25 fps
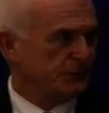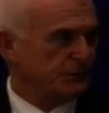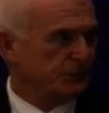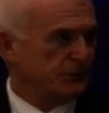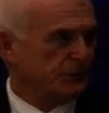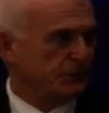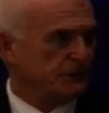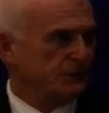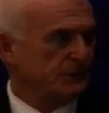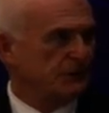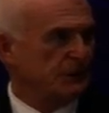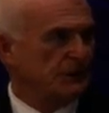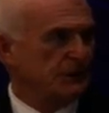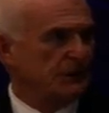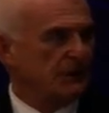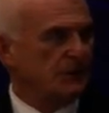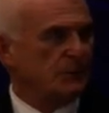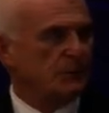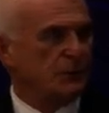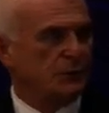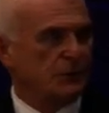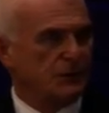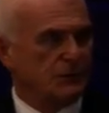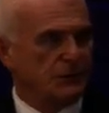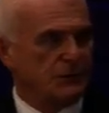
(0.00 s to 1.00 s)
so,
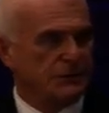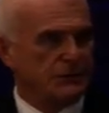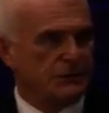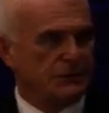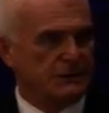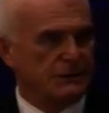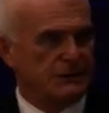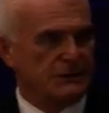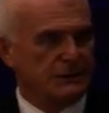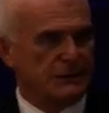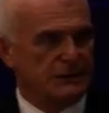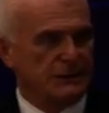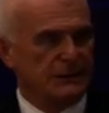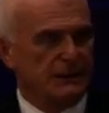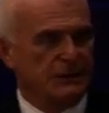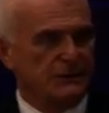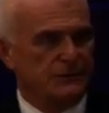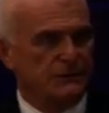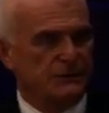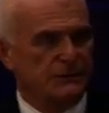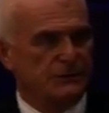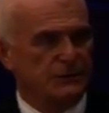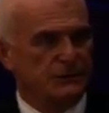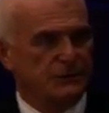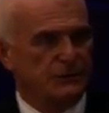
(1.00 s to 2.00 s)
policies that
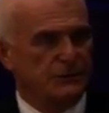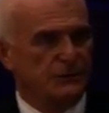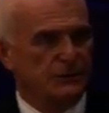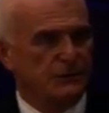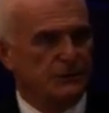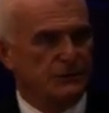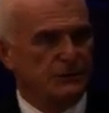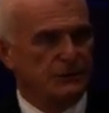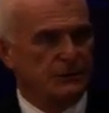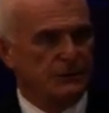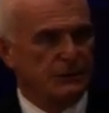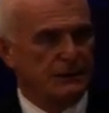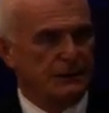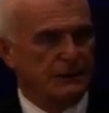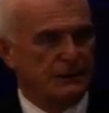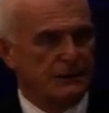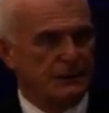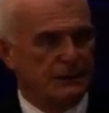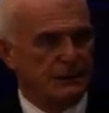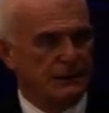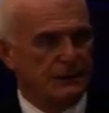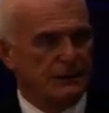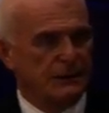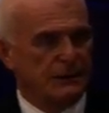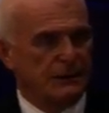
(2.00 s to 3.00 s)
gives youth
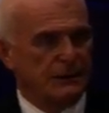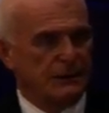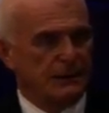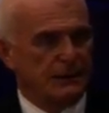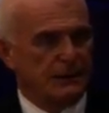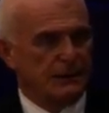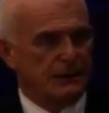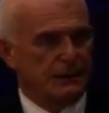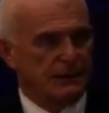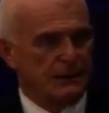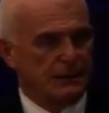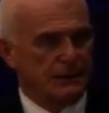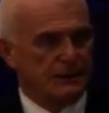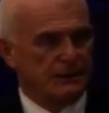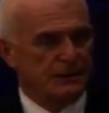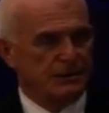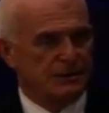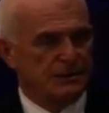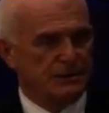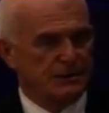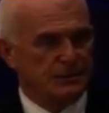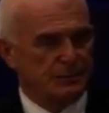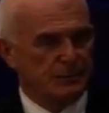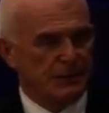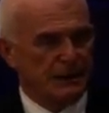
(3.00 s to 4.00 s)
the
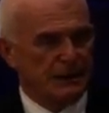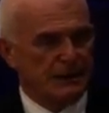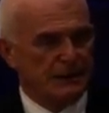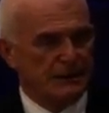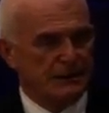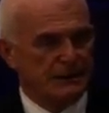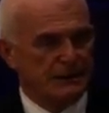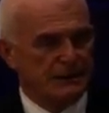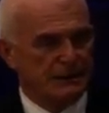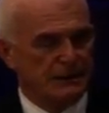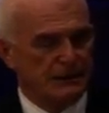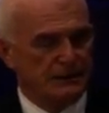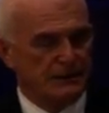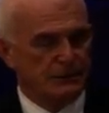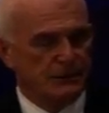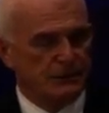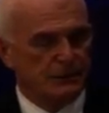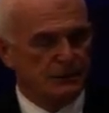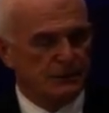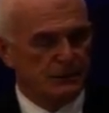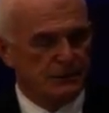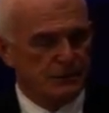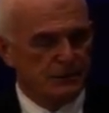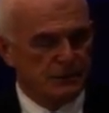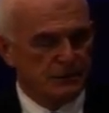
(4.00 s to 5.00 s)
space
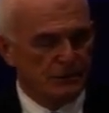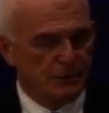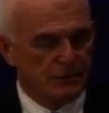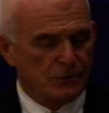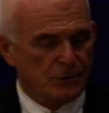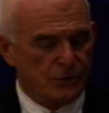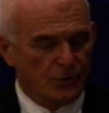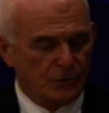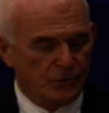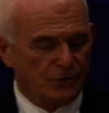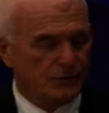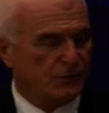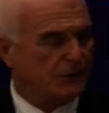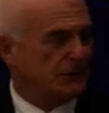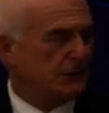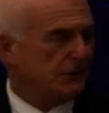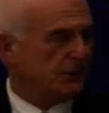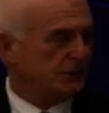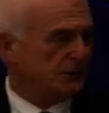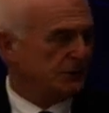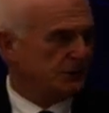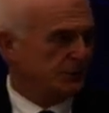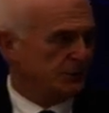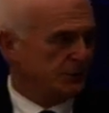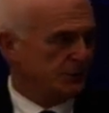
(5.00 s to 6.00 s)
to offer their
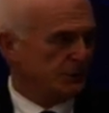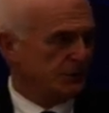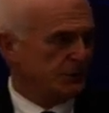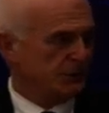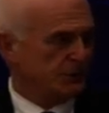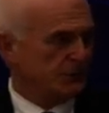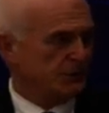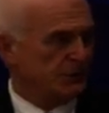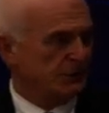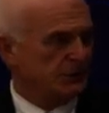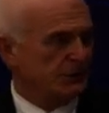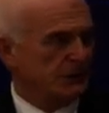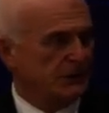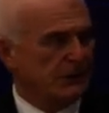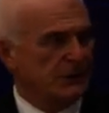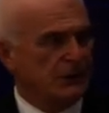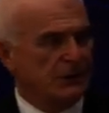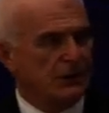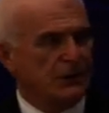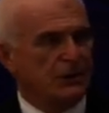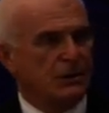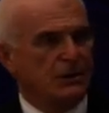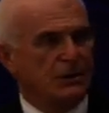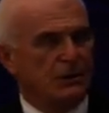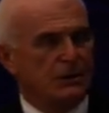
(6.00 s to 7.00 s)
contribution.
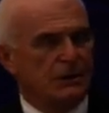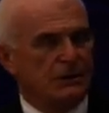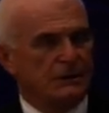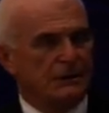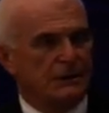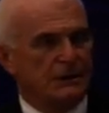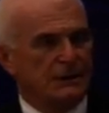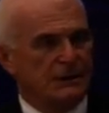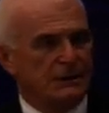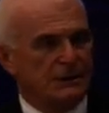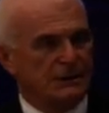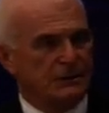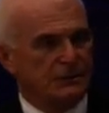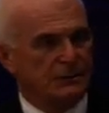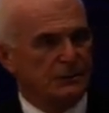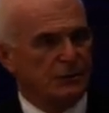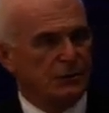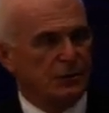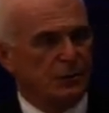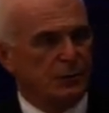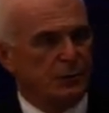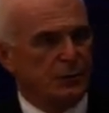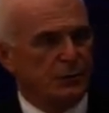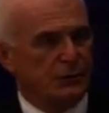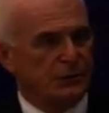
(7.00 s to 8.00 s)
There needs to be
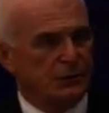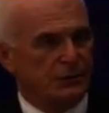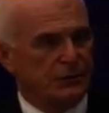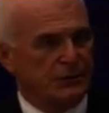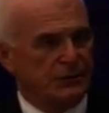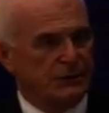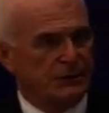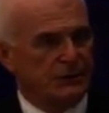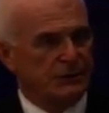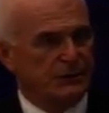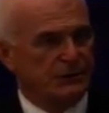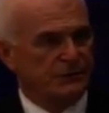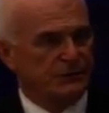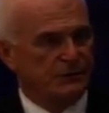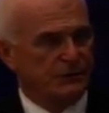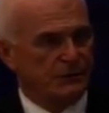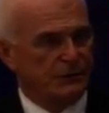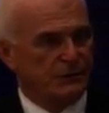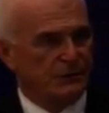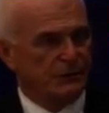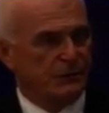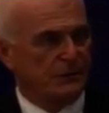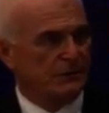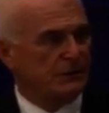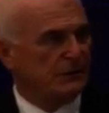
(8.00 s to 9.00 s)
opportunities
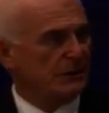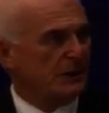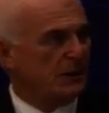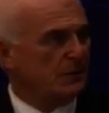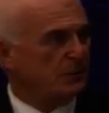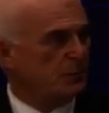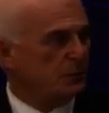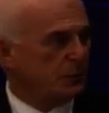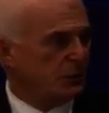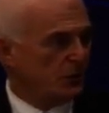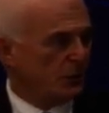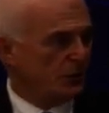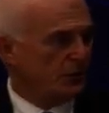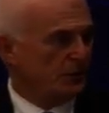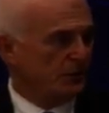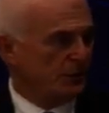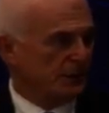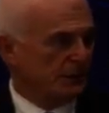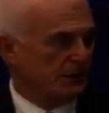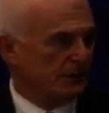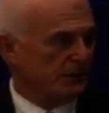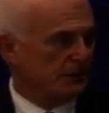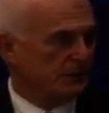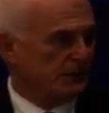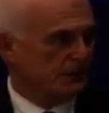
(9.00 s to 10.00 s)
for
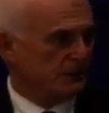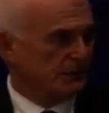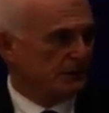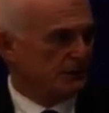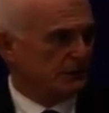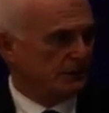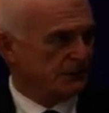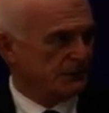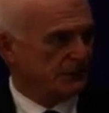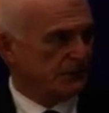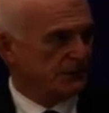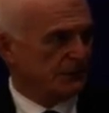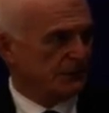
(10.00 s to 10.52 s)
employment so